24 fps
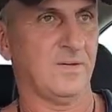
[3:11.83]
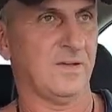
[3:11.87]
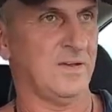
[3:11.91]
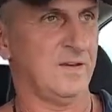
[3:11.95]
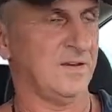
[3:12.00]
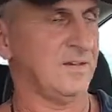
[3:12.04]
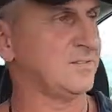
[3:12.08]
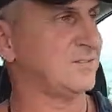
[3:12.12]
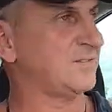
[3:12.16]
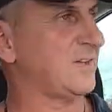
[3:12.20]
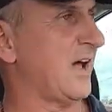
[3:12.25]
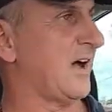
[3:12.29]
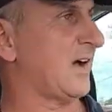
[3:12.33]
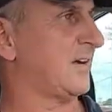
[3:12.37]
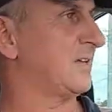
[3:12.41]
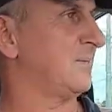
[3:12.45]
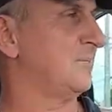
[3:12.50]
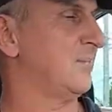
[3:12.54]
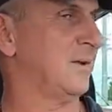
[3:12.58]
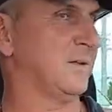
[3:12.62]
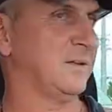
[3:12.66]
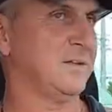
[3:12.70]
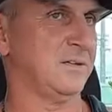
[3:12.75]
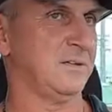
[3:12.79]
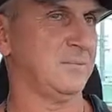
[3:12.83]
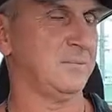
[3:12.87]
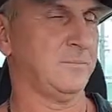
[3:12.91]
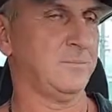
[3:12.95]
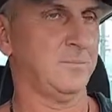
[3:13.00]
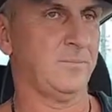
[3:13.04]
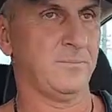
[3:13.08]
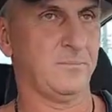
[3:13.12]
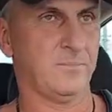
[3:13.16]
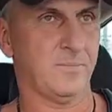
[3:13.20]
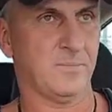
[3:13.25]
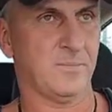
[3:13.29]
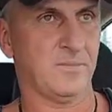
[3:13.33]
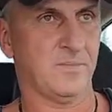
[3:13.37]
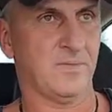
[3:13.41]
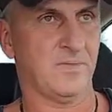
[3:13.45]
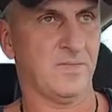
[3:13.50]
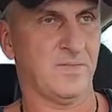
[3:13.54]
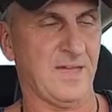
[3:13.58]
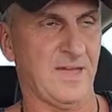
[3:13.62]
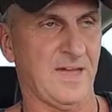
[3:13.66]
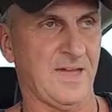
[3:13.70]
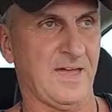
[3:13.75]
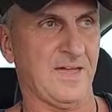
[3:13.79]
it is documented
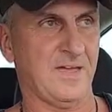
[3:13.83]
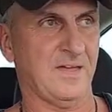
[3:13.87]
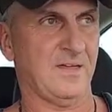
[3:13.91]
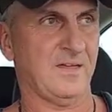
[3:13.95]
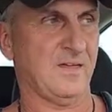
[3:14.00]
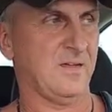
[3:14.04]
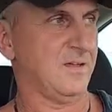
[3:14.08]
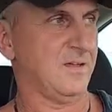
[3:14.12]
that